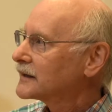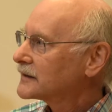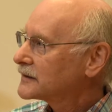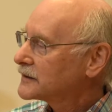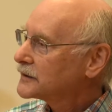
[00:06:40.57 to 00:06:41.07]

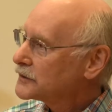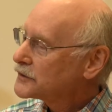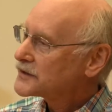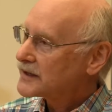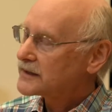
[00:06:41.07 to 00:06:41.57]
to
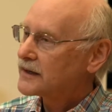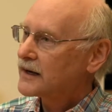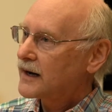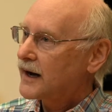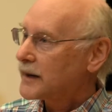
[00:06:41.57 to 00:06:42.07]
use it,
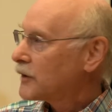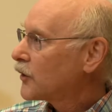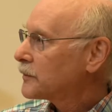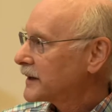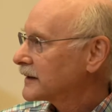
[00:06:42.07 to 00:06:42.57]
I'm
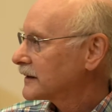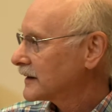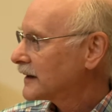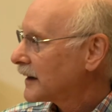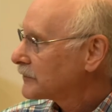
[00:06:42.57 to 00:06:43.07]

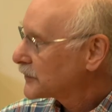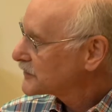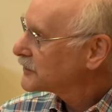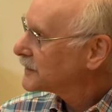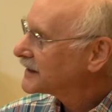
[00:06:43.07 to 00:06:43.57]

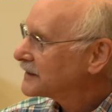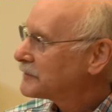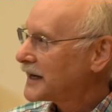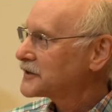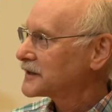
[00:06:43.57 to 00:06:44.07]
presuming, in
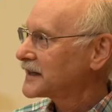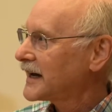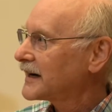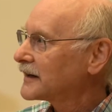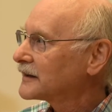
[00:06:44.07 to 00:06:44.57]
patient
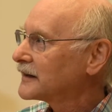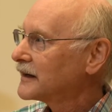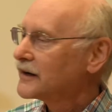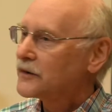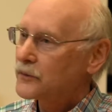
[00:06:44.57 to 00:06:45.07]
care
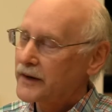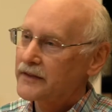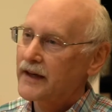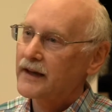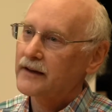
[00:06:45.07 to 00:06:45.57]
when
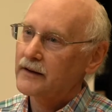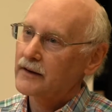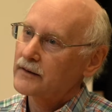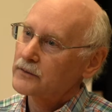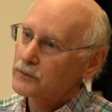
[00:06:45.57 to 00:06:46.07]
they
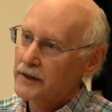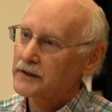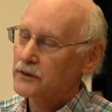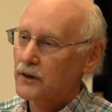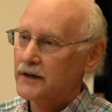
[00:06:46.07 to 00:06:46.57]
run
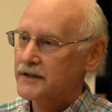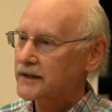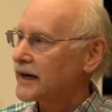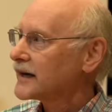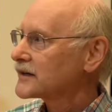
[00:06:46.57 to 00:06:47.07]
across a
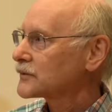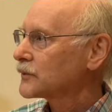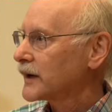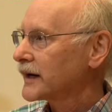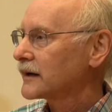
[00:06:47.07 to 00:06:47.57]
case
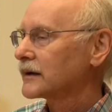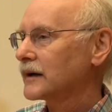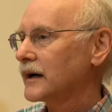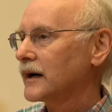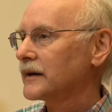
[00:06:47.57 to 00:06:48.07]

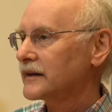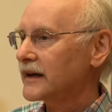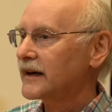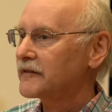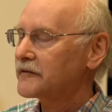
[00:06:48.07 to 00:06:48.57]
where they
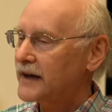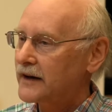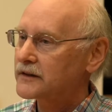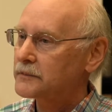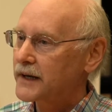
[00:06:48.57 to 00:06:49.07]
have
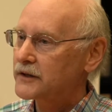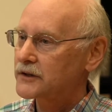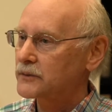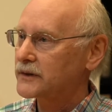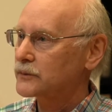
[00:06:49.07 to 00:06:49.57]
found a
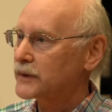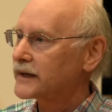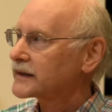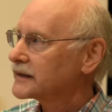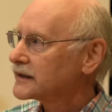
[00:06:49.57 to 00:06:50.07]
patient with a
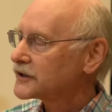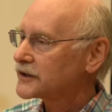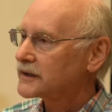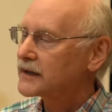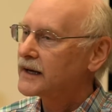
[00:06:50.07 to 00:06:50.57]
rare
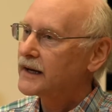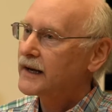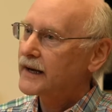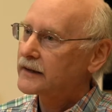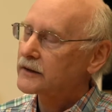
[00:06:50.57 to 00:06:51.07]
condition
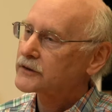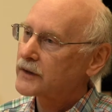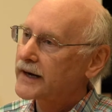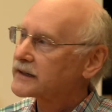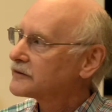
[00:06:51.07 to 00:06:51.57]
and are
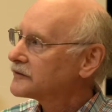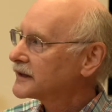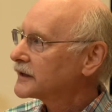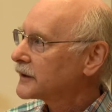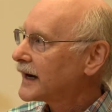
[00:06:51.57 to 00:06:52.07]
trying to
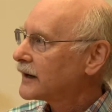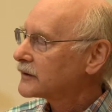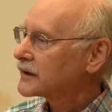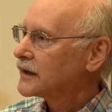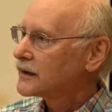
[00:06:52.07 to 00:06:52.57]
figure
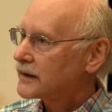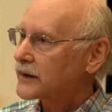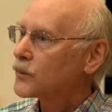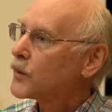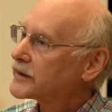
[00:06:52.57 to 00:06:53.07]
out,
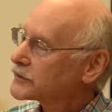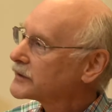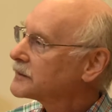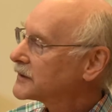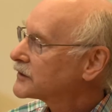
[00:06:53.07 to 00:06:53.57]
like, what
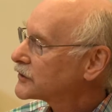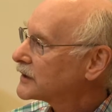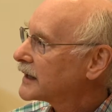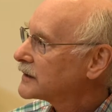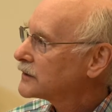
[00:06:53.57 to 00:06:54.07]
treatment
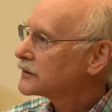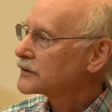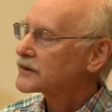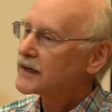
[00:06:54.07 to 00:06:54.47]
should I use?